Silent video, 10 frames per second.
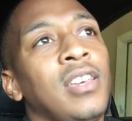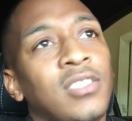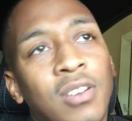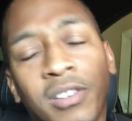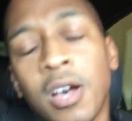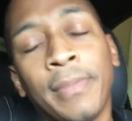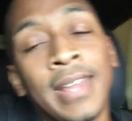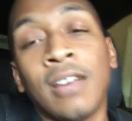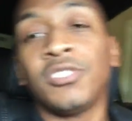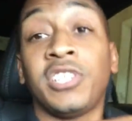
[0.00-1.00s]
It started coming
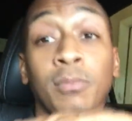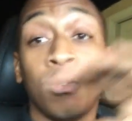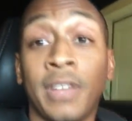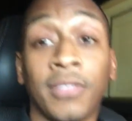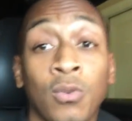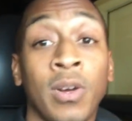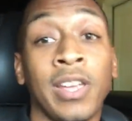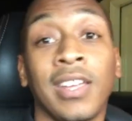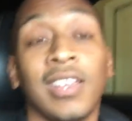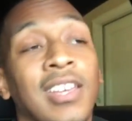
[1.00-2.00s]
down. She moved out the
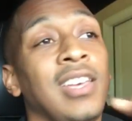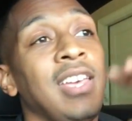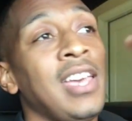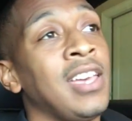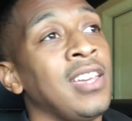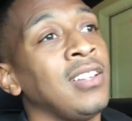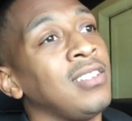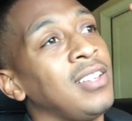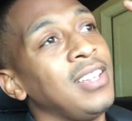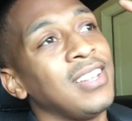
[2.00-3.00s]
way,
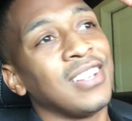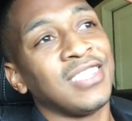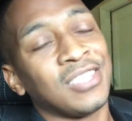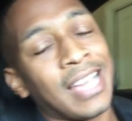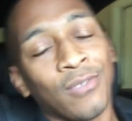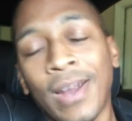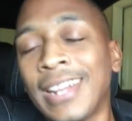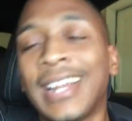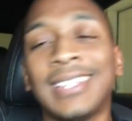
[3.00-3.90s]
and just like right in